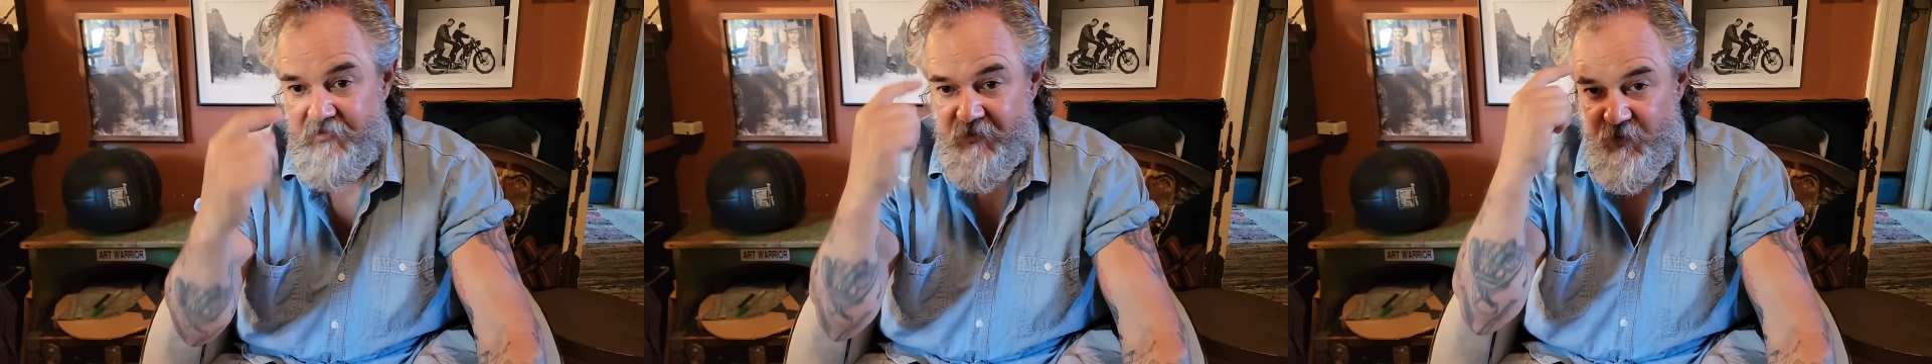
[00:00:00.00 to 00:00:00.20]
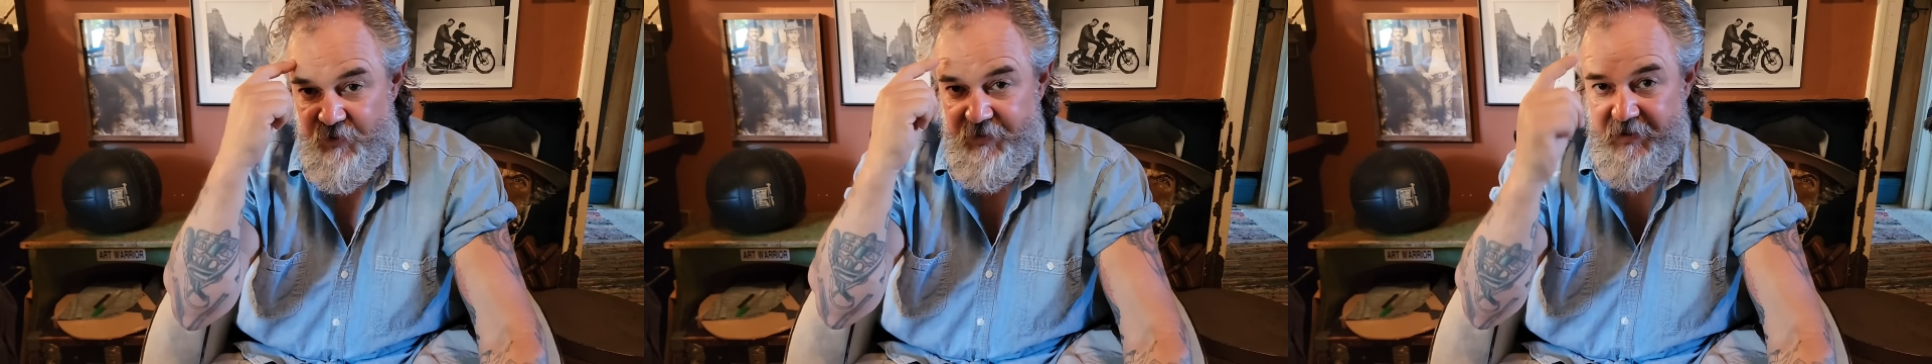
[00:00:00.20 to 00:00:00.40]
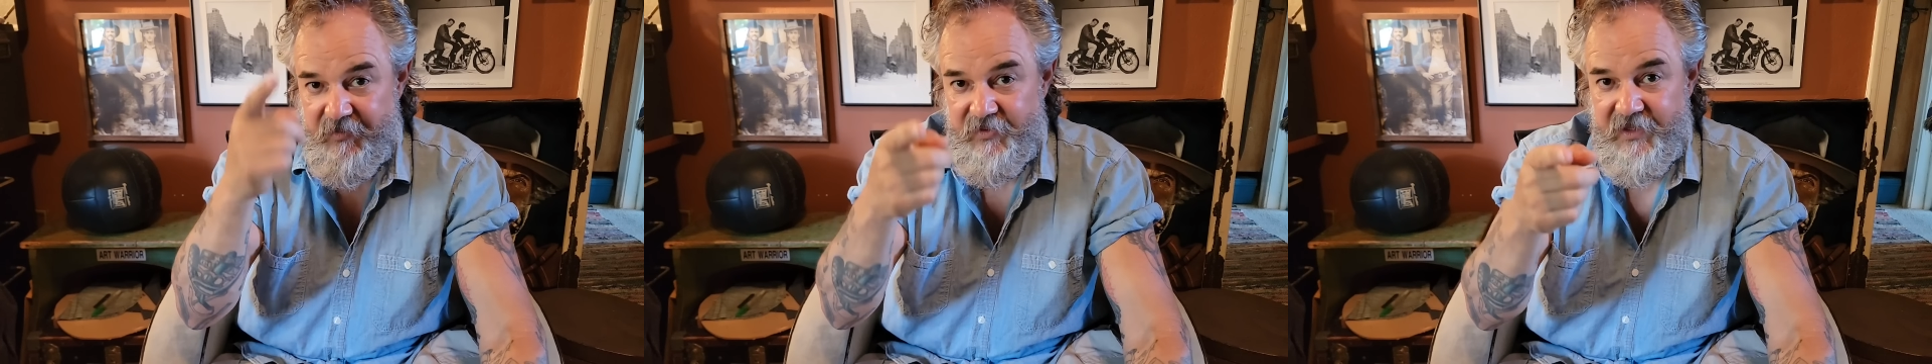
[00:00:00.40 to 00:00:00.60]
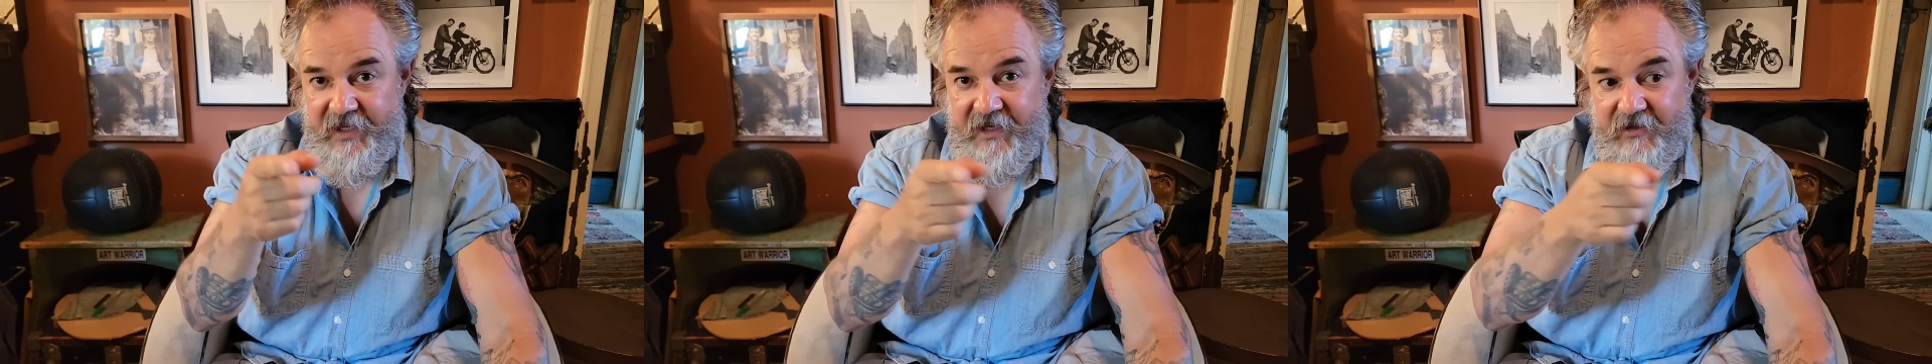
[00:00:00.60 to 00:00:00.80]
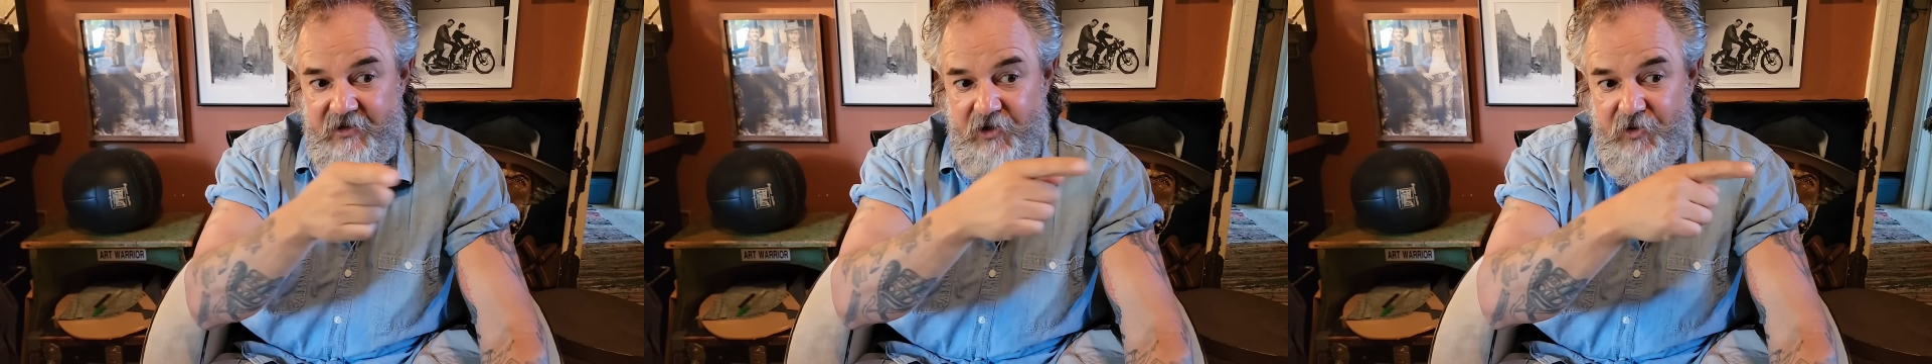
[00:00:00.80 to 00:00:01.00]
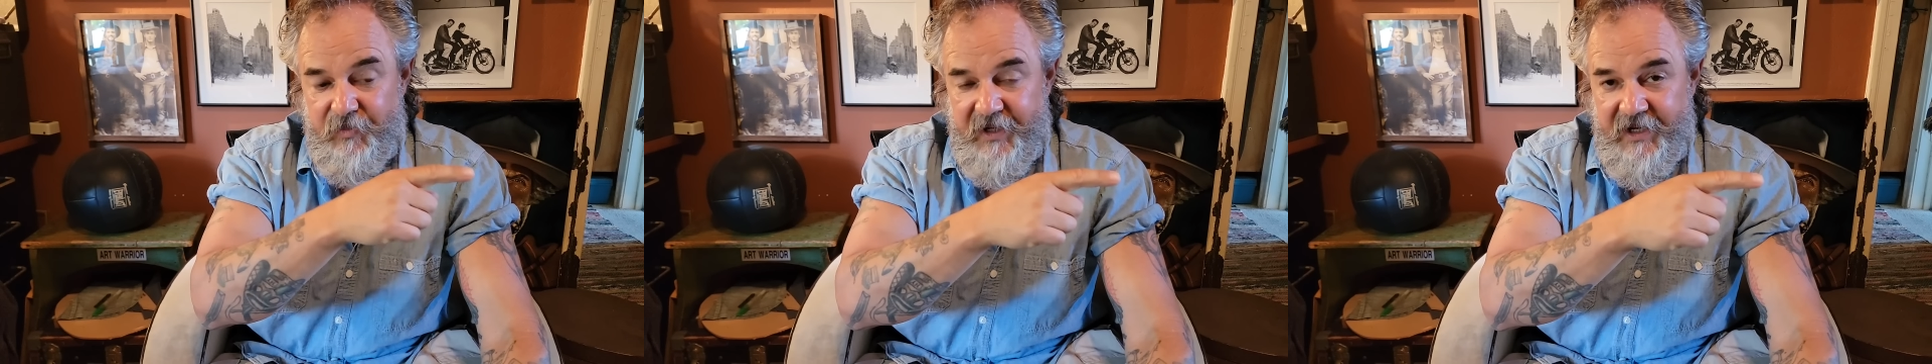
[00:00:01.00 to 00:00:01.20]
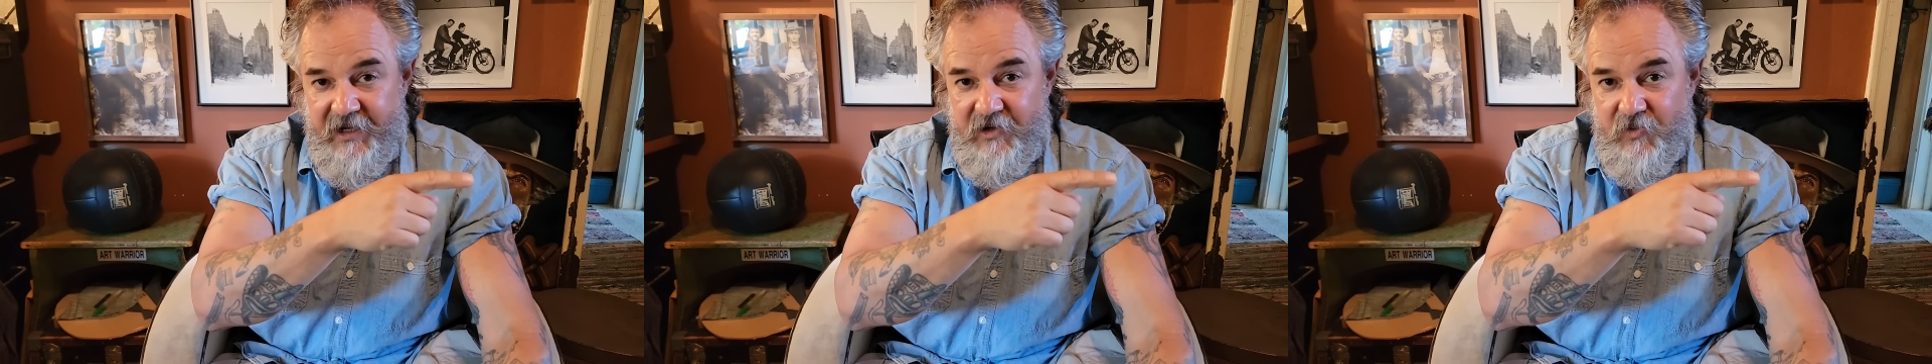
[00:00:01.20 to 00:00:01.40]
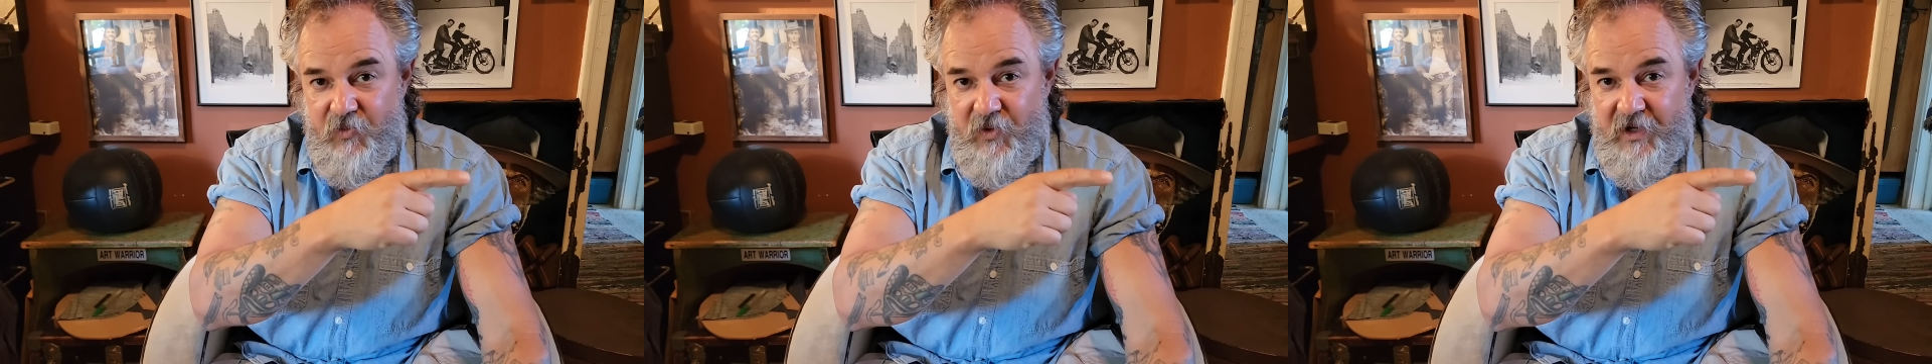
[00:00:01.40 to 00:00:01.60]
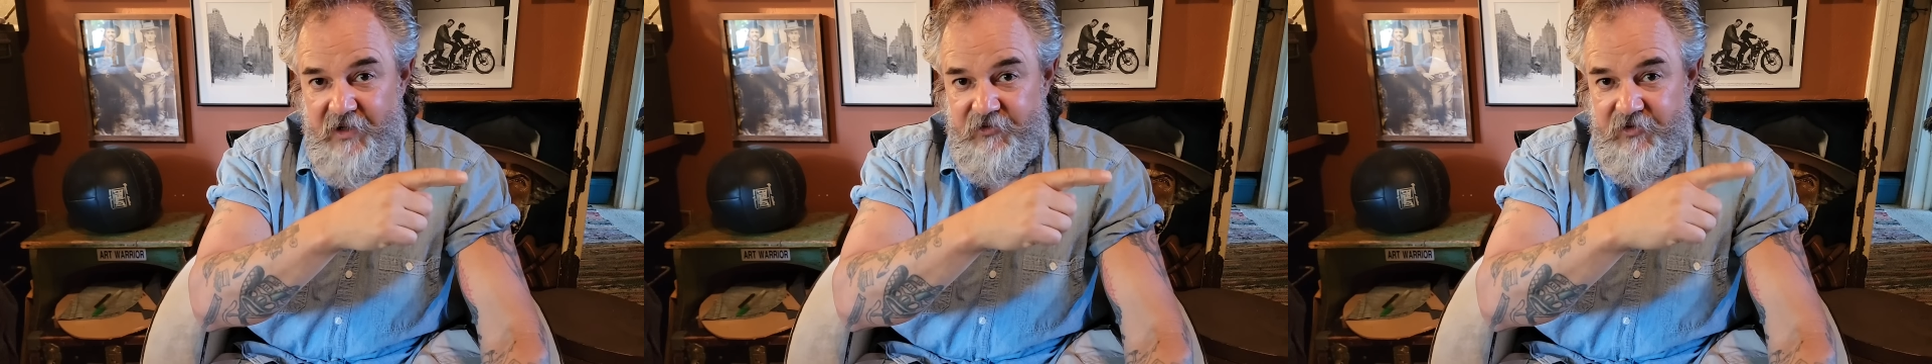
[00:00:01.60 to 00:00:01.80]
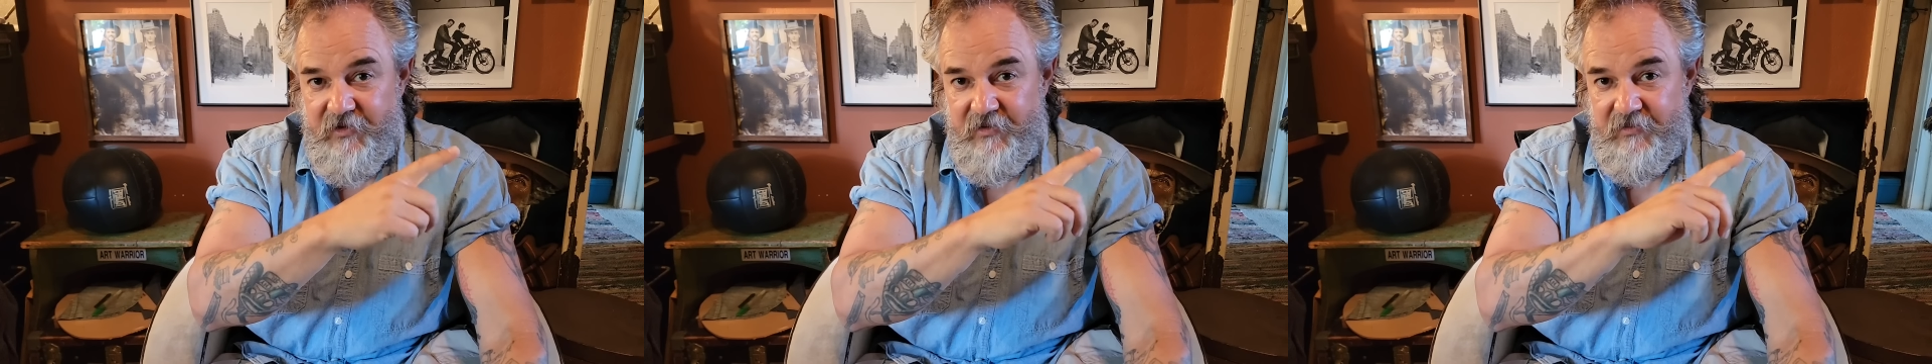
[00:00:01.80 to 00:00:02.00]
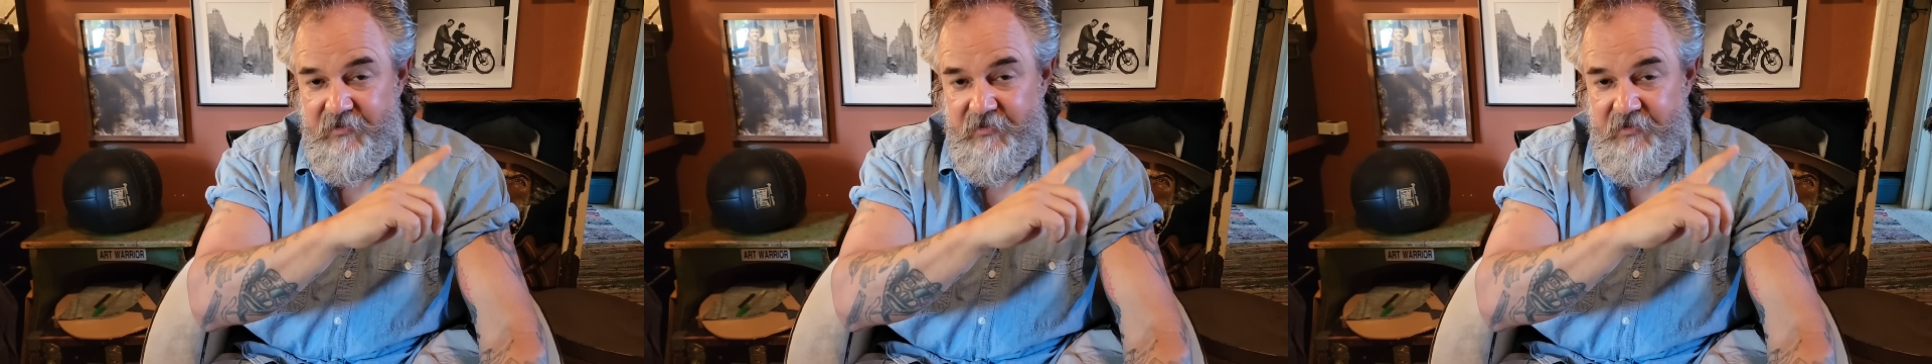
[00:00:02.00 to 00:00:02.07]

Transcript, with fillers: Remember that? Go back and watch it.